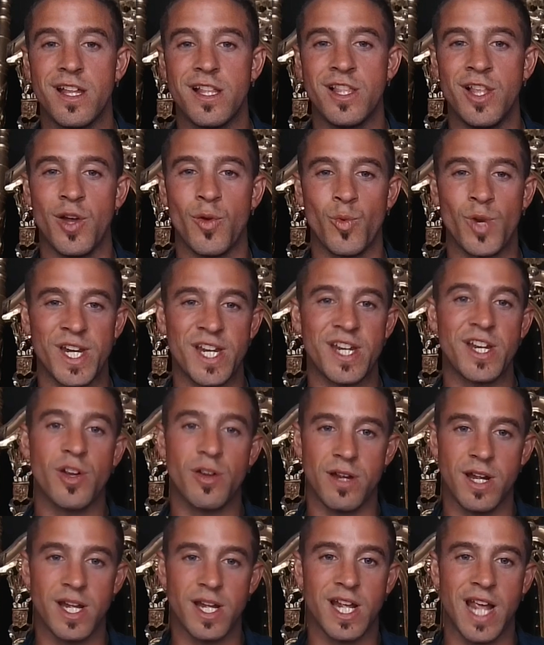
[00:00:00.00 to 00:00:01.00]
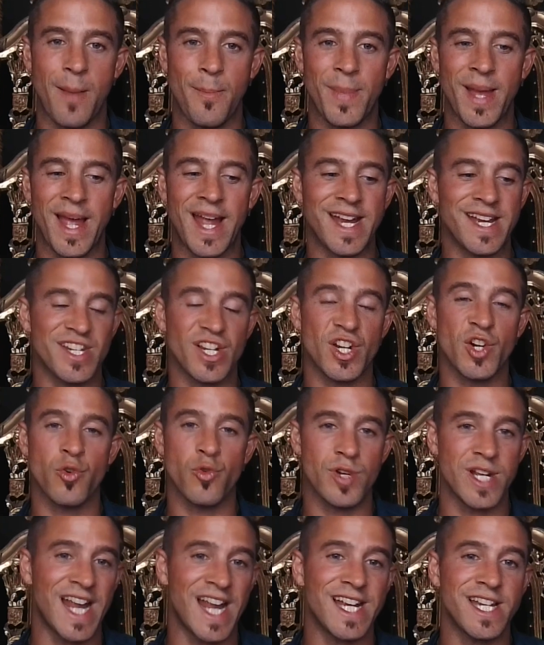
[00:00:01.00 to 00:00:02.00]
look, we need to create a campaign to
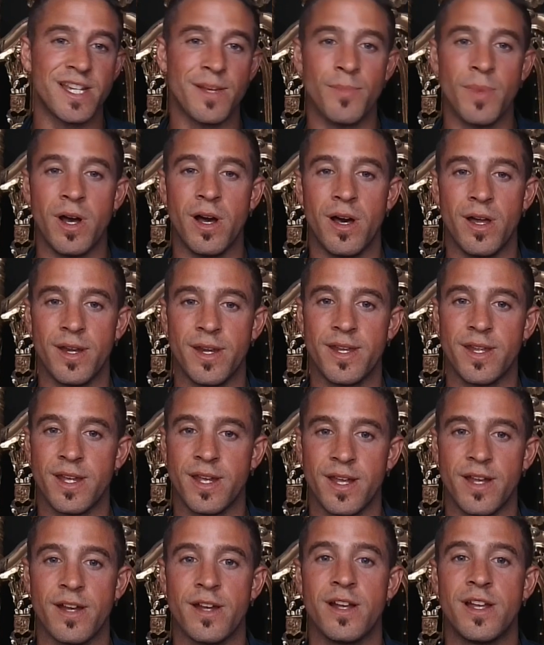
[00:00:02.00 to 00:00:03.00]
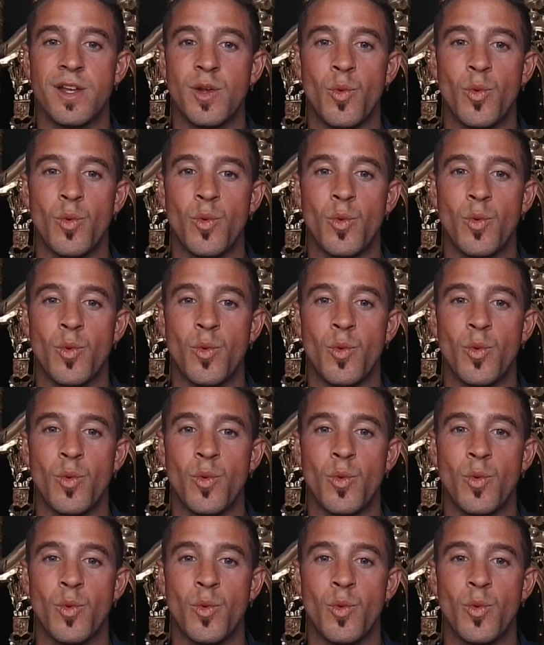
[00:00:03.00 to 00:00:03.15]
create demand here